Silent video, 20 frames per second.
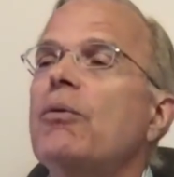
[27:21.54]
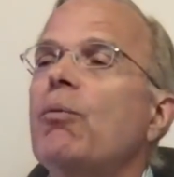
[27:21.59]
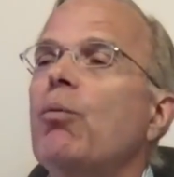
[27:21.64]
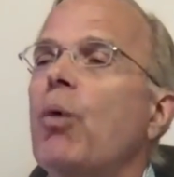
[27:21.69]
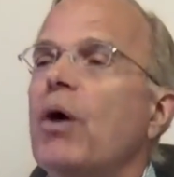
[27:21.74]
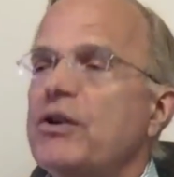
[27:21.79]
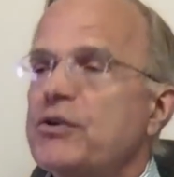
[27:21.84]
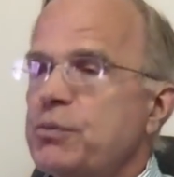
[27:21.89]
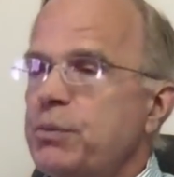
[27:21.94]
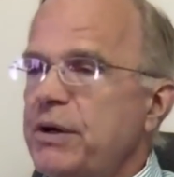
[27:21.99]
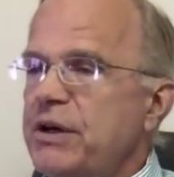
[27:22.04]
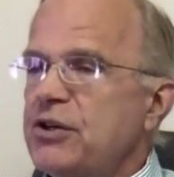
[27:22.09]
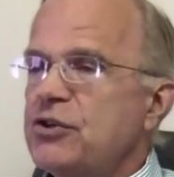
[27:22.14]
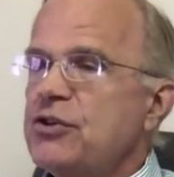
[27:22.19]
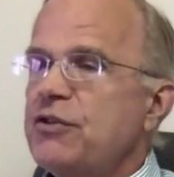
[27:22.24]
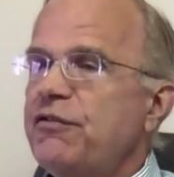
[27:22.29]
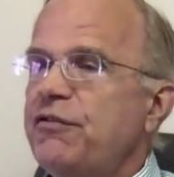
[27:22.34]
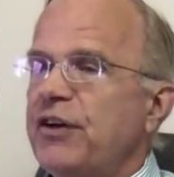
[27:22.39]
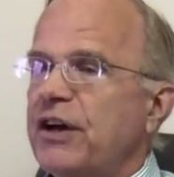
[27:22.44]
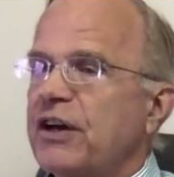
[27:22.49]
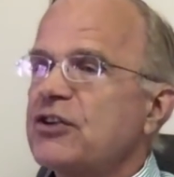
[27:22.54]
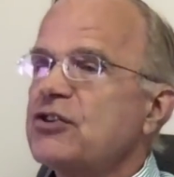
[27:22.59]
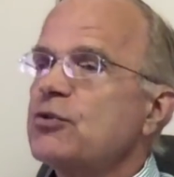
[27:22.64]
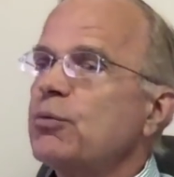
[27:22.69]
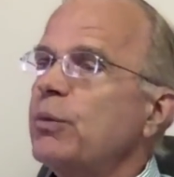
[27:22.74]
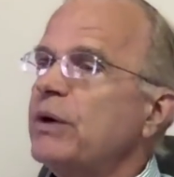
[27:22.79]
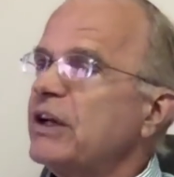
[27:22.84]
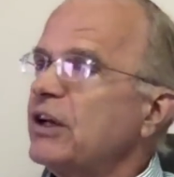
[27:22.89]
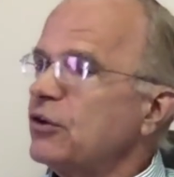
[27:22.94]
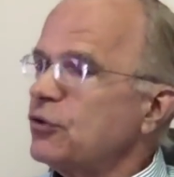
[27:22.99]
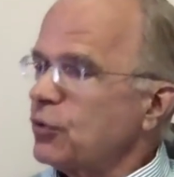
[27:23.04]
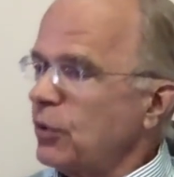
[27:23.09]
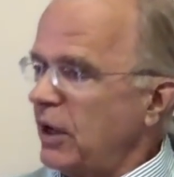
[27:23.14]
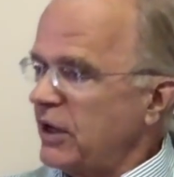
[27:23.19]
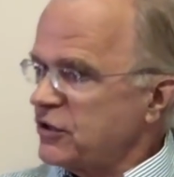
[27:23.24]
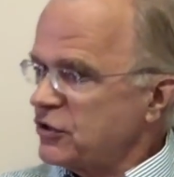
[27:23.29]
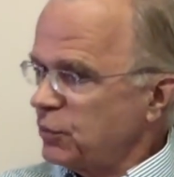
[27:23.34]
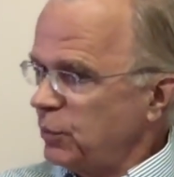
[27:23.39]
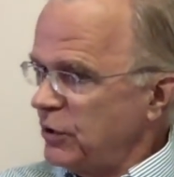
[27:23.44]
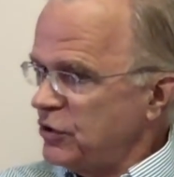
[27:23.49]
Once we get you fixed, we can try
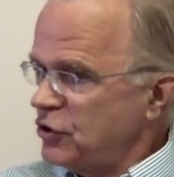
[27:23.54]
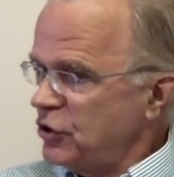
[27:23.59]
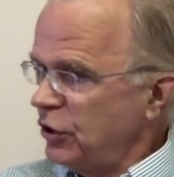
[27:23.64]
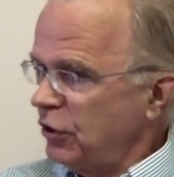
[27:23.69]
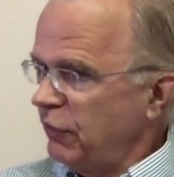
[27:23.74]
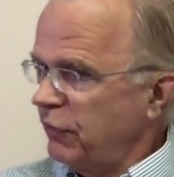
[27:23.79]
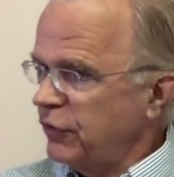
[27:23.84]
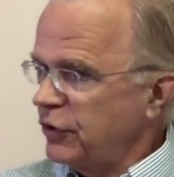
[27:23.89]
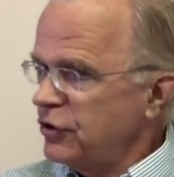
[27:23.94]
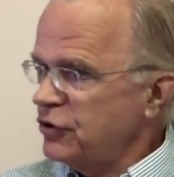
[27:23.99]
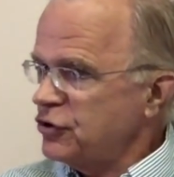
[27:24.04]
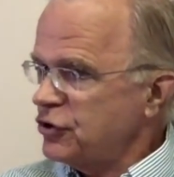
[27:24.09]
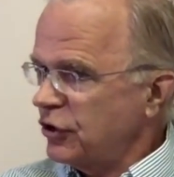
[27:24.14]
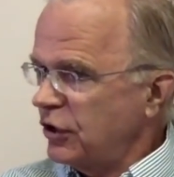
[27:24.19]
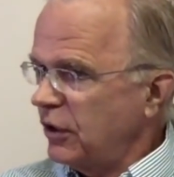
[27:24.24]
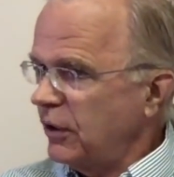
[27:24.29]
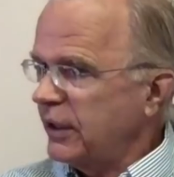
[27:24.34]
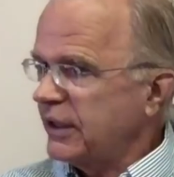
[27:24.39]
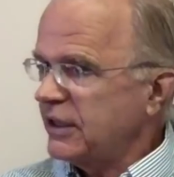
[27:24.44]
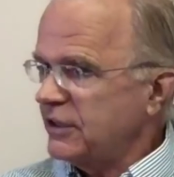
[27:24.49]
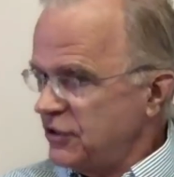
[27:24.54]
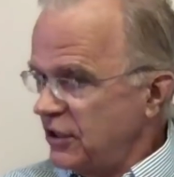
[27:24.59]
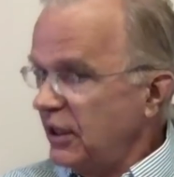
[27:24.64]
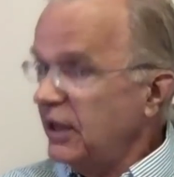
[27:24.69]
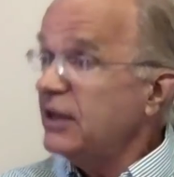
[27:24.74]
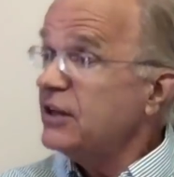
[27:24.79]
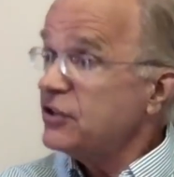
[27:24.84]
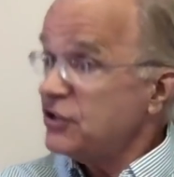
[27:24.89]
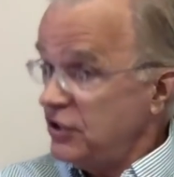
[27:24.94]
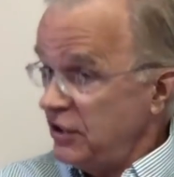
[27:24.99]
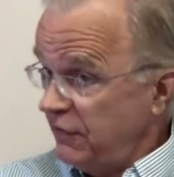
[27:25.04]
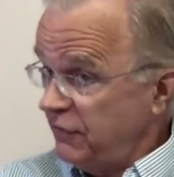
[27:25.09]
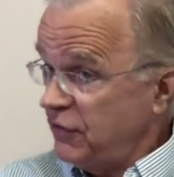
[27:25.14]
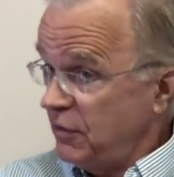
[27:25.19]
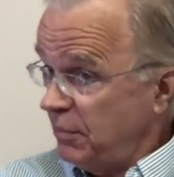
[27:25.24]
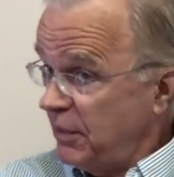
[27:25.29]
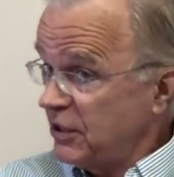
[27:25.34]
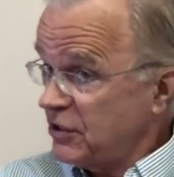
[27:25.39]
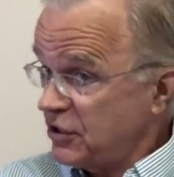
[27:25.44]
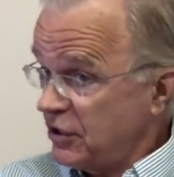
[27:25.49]
switching over to generic and see if
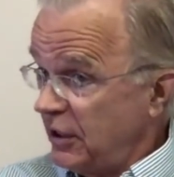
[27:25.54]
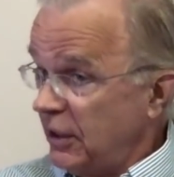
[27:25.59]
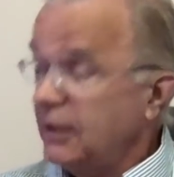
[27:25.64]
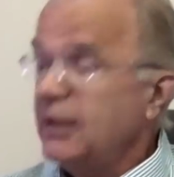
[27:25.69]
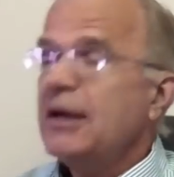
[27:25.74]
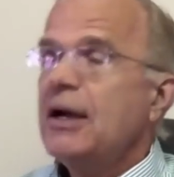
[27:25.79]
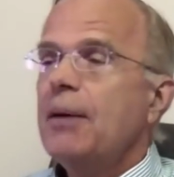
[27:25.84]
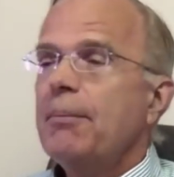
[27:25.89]
you miss it.